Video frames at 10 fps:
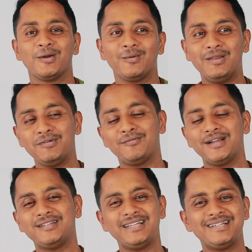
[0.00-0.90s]
Well, if you're
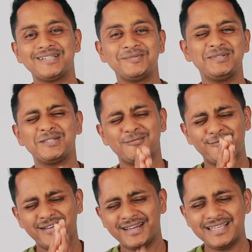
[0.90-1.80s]
wondering, trust me, there
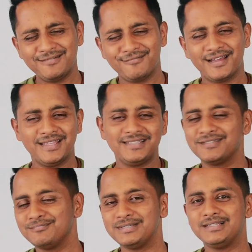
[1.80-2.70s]
are very
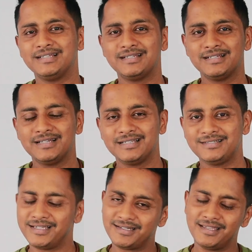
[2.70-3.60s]
simple
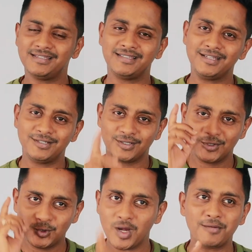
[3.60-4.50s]
techniques that
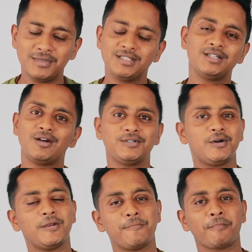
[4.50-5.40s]
you are missing out on.